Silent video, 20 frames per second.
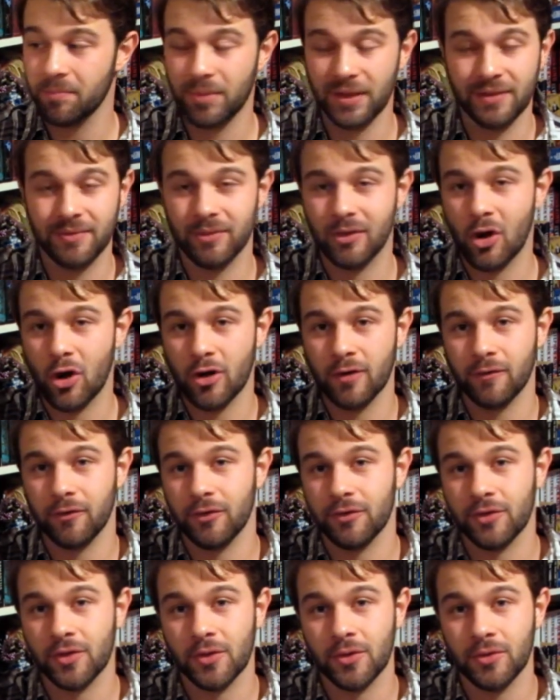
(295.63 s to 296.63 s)
but
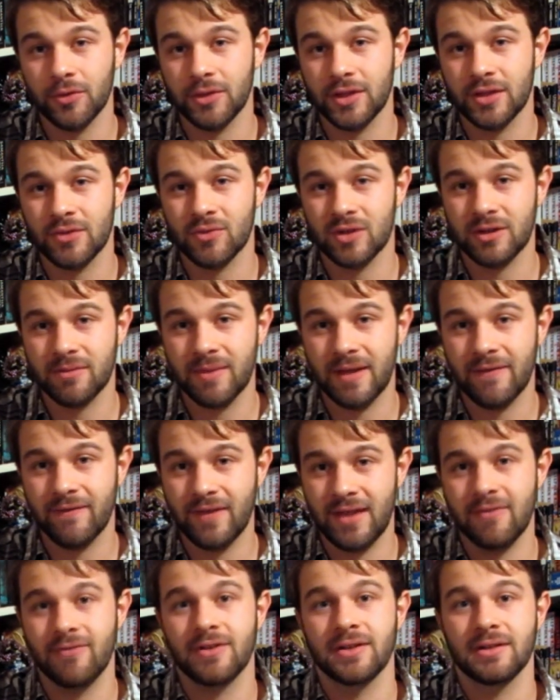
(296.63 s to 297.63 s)
Carnival of Souls is one of my
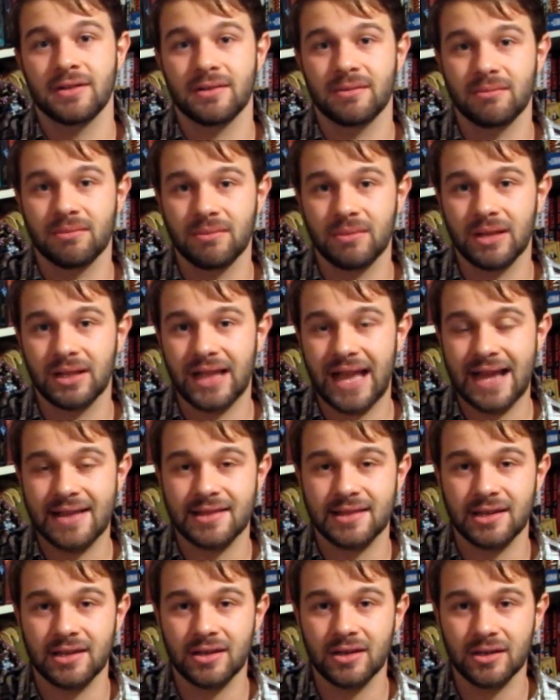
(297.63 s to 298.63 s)
favorite
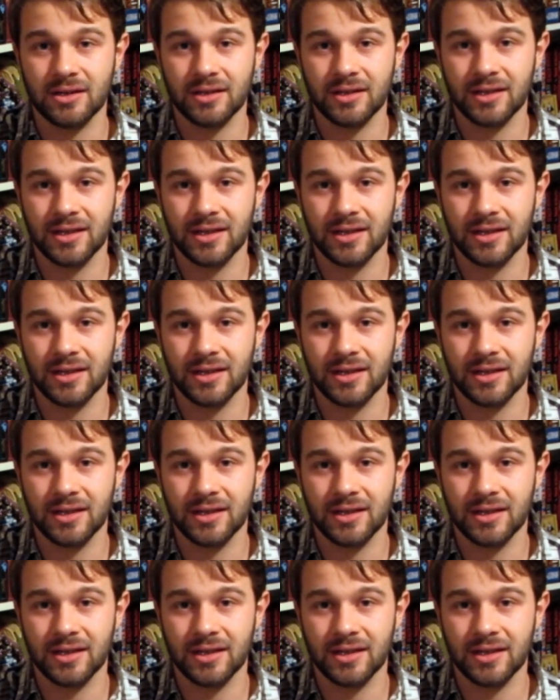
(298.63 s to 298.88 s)
classic